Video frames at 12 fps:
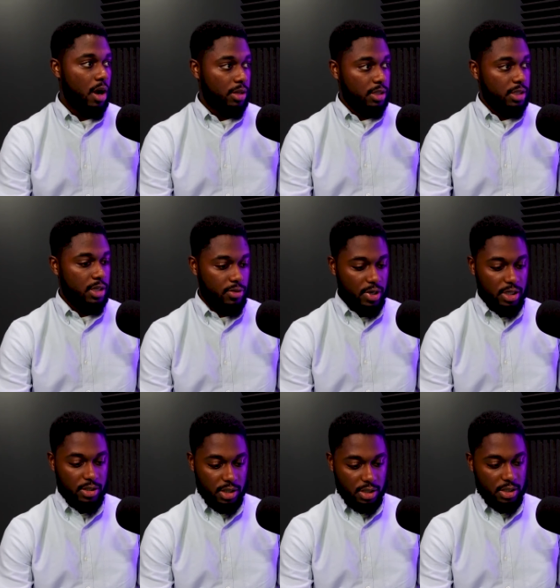these
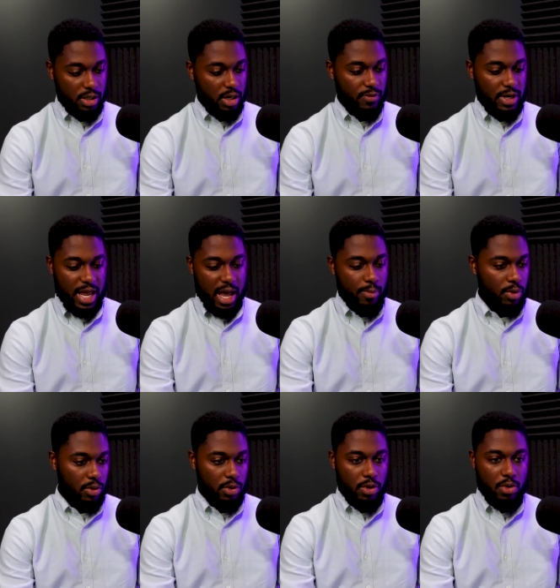iterations of an apple or